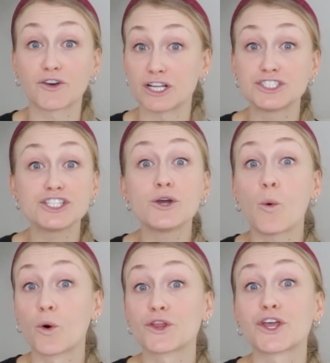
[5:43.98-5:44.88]
crunchy
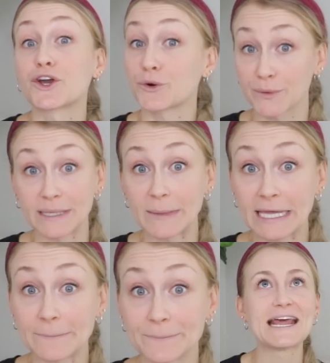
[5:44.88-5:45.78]
or the
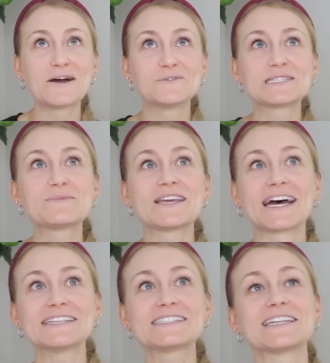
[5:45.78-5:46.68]
creamy. Now, to be
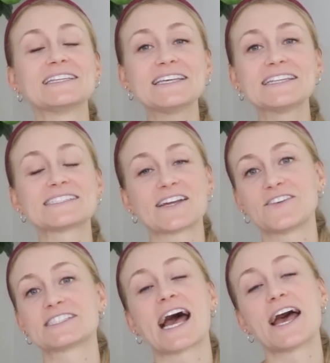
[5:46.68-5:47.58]
honest, lately this
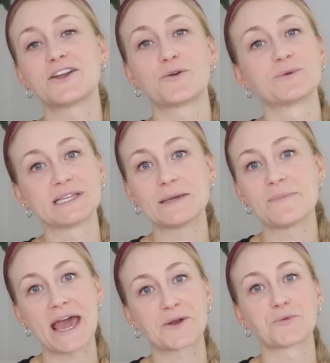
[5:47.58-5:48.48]
stuff has gotten a really
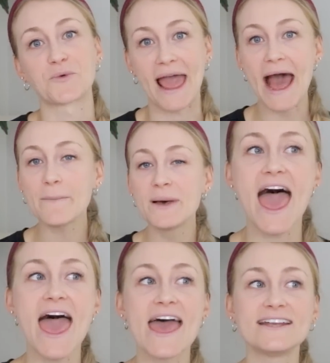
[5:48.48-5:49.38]
bad rap,
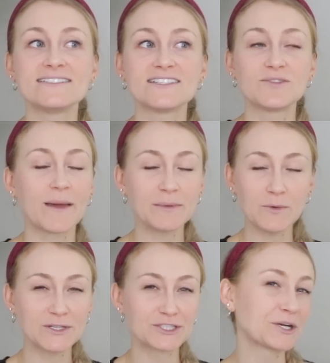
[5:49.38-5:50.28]
and you might
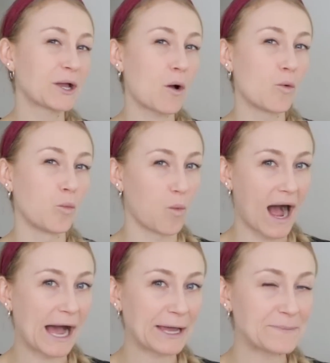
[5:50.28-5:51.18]
be wondering
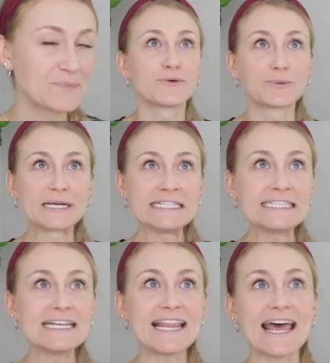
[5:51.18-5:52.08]
why. The
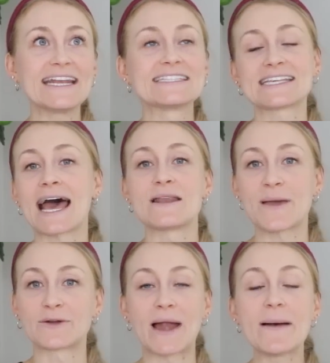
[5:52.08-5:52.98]
reason that it's gotten a
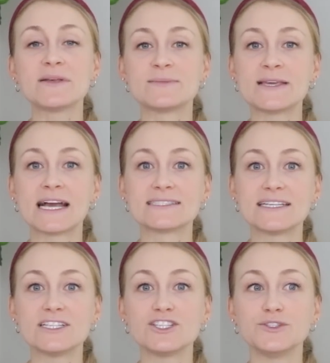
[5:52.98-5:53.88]
bad rap is because
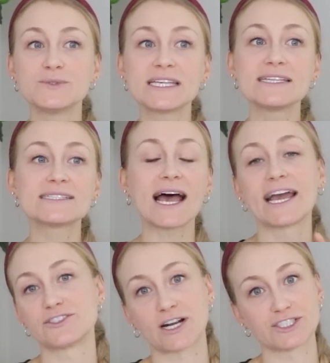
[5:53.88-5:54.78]
it uses
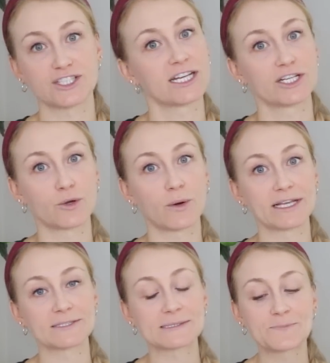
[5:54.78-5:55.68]
hydrogenated
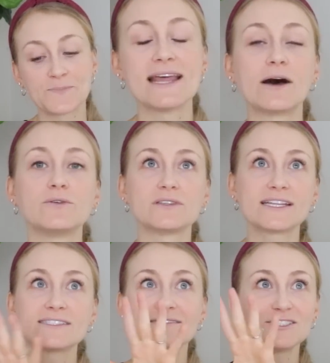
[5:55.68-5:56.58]
oils. Now,
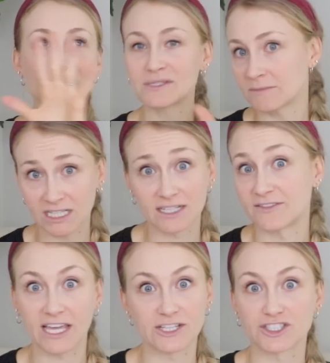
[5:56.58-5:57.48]
let's do some
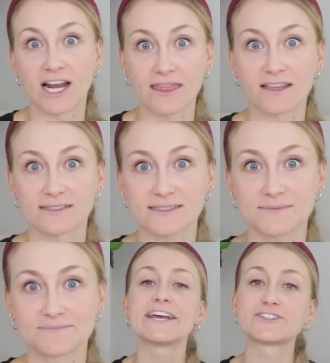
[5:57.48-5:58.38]
clarification on
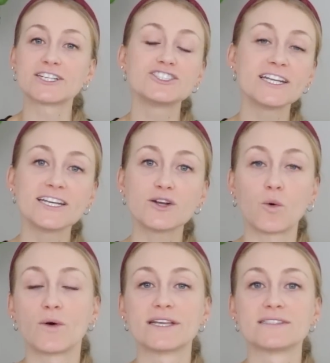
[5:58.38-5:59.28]
this. Hydrogenated
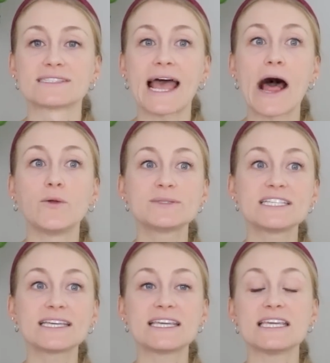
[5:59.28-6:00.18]
oils help
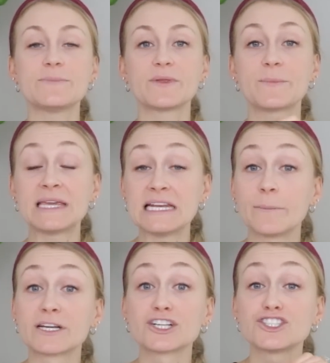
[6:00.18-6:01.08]
to keep
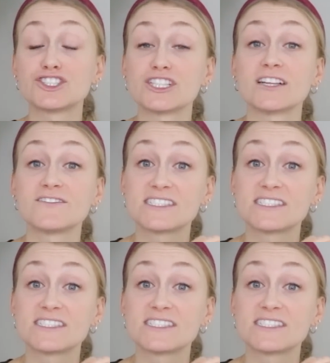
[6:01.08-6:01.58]
peanut butter shelf